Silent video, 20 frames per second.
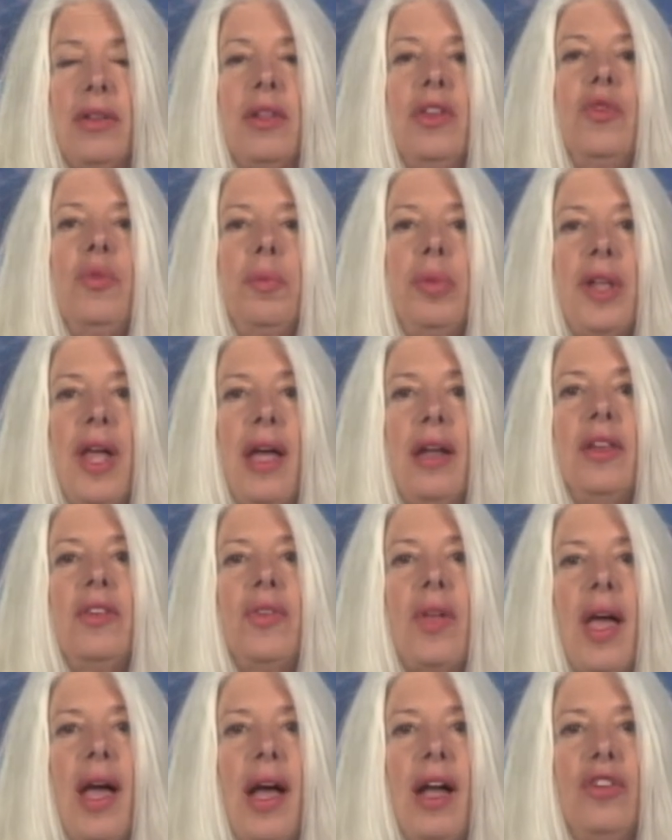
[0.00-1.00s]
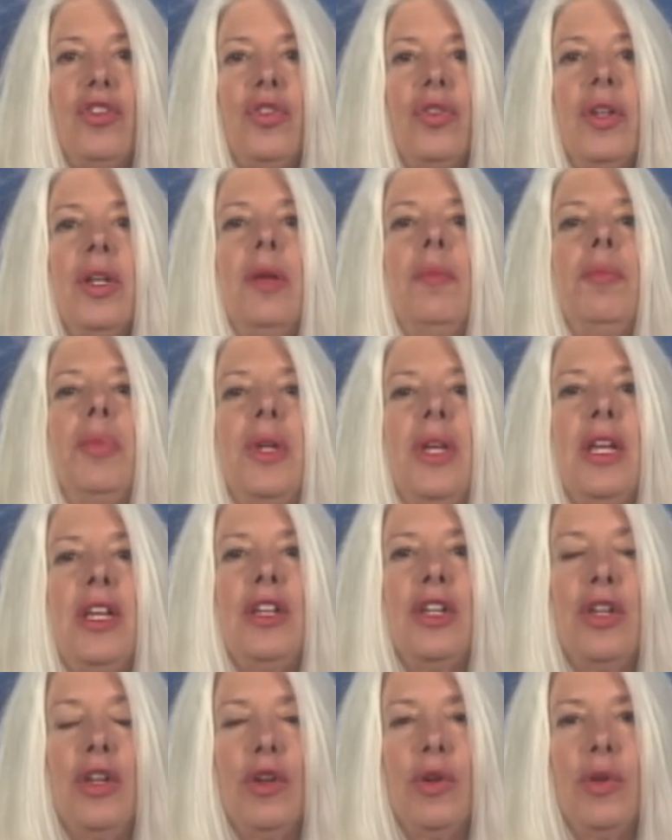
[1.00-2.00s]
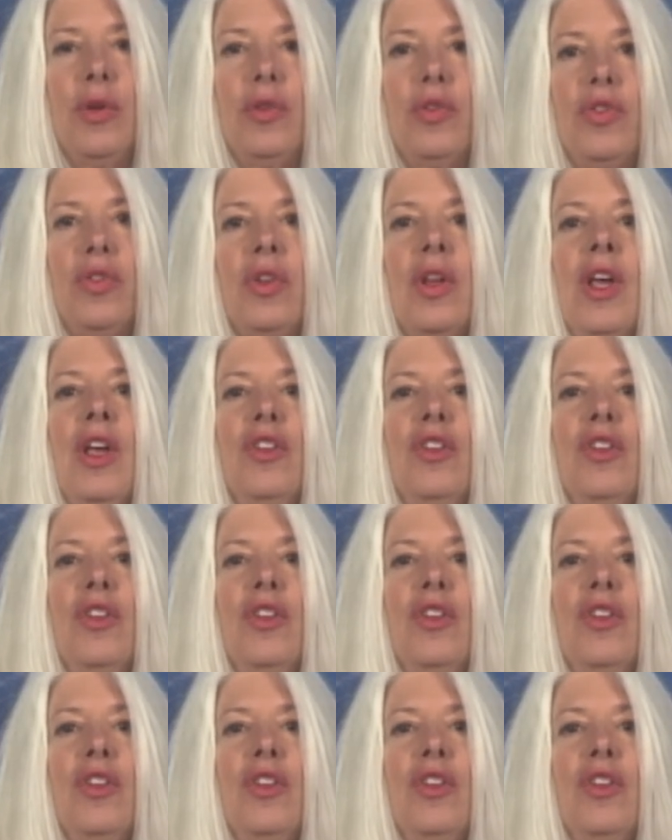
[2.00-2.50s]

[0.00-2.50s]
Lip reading: This plan is actually being used